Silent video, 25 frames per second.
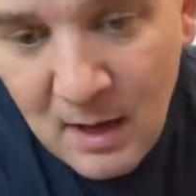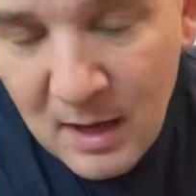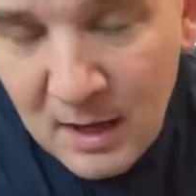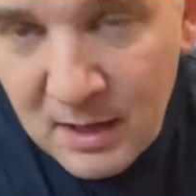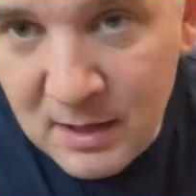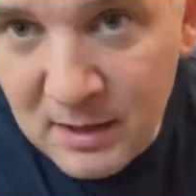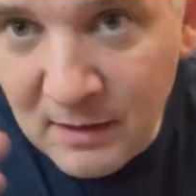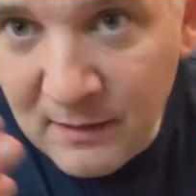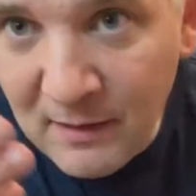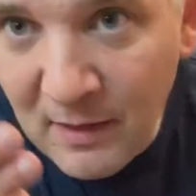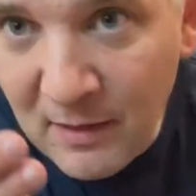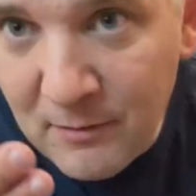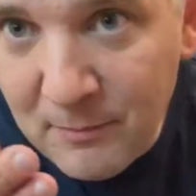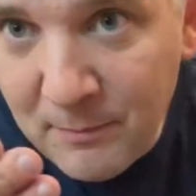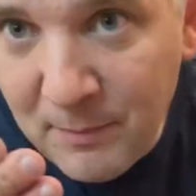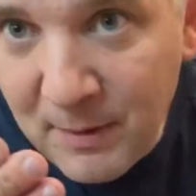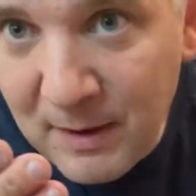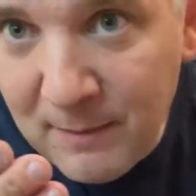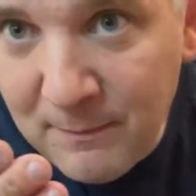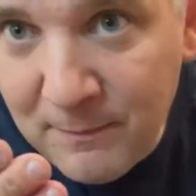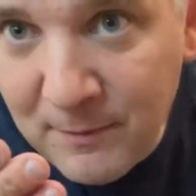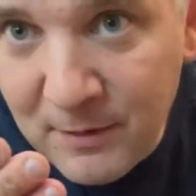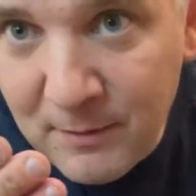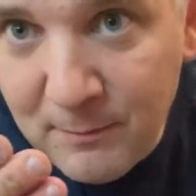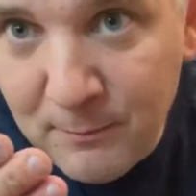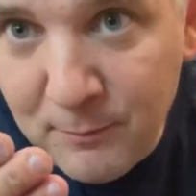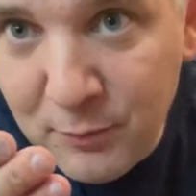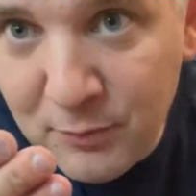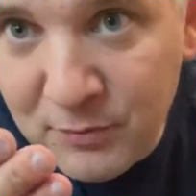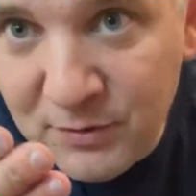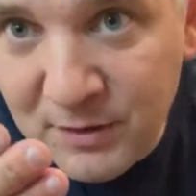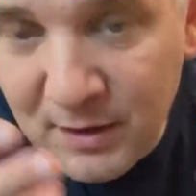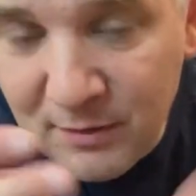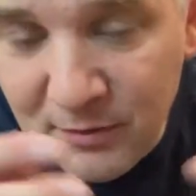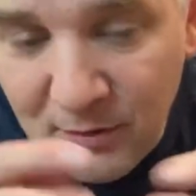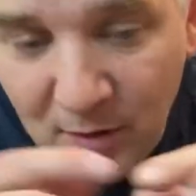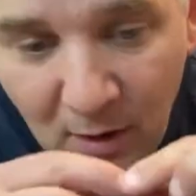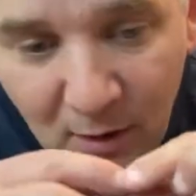in another paper put
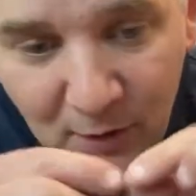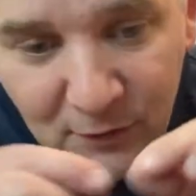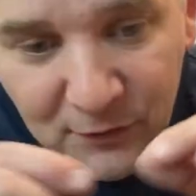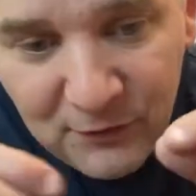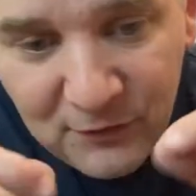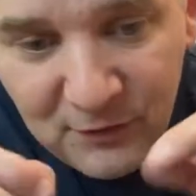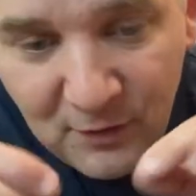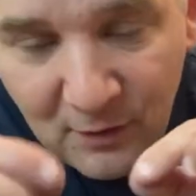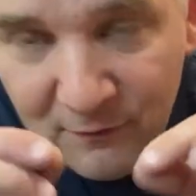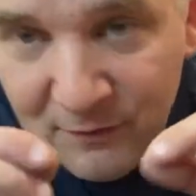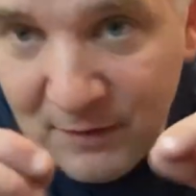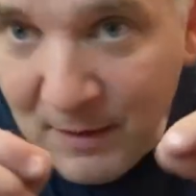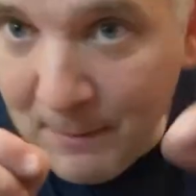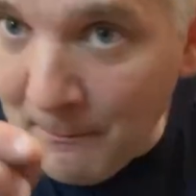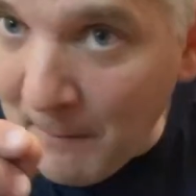the dots of the